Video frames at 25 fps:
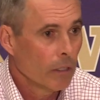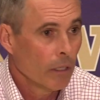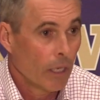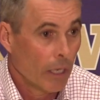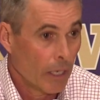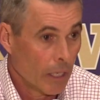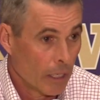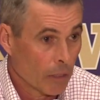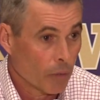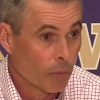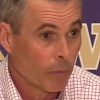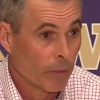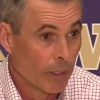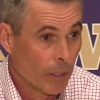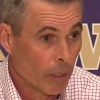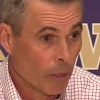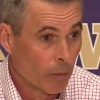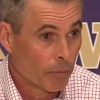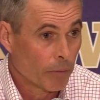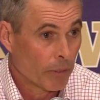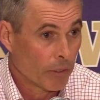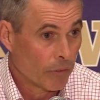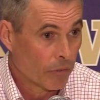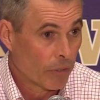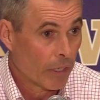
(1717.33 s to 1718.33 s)
how do we
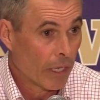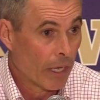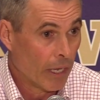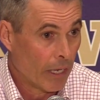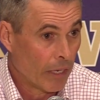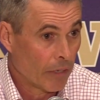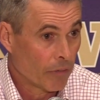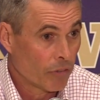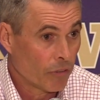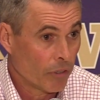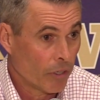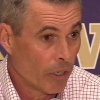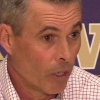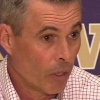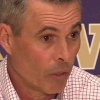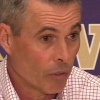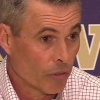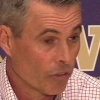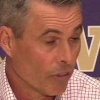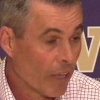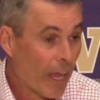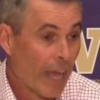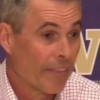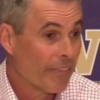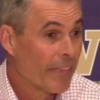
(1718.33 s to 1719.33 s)
help these guys? You know,
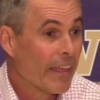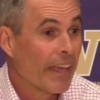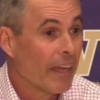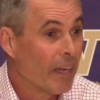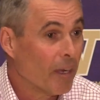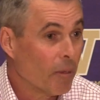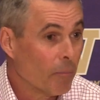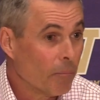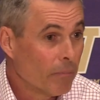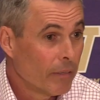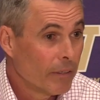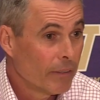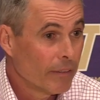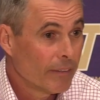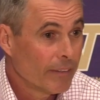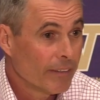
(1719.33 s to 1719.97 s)
it's not them.